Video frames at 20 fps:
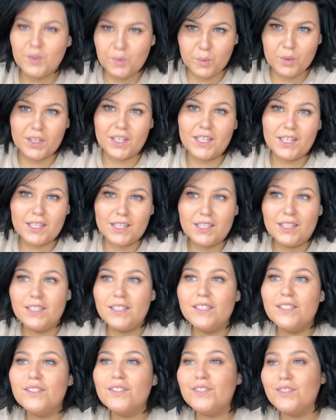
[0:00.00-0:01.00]
work.
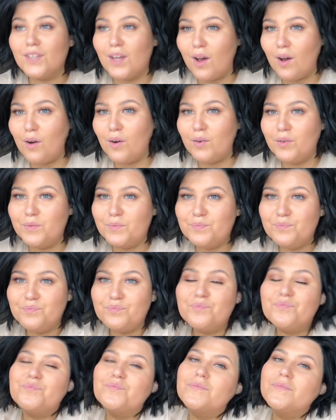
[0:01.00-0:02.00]
So
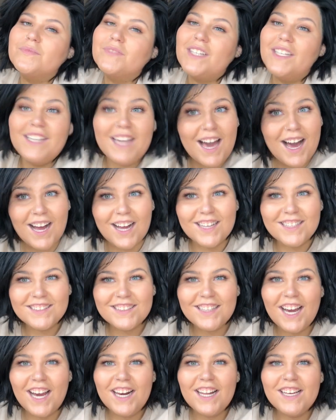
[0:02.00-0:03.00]
yeah,
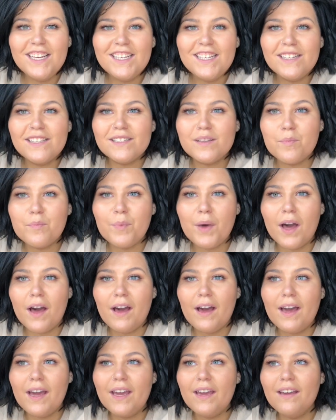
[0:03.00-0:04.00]
that is
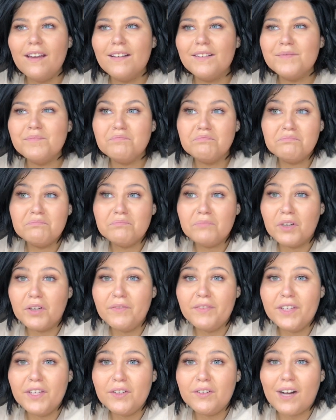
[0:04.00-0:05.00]
my
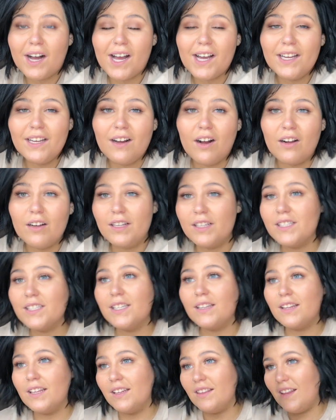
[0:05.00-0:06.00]
review. I
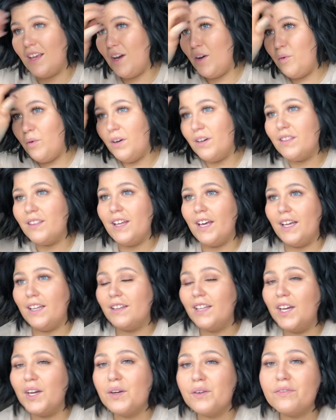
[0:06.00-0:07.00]
honestly think they're worth
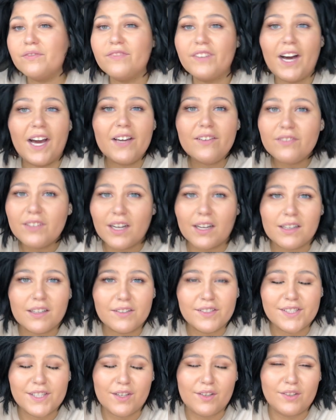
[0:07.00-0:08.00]
it. They are
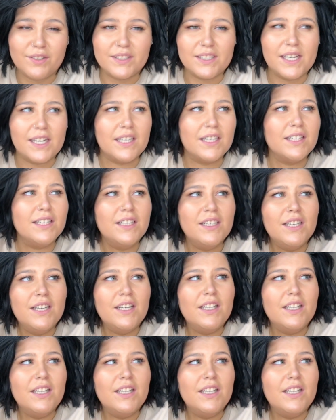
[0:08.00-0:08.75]
$5 at Ulta.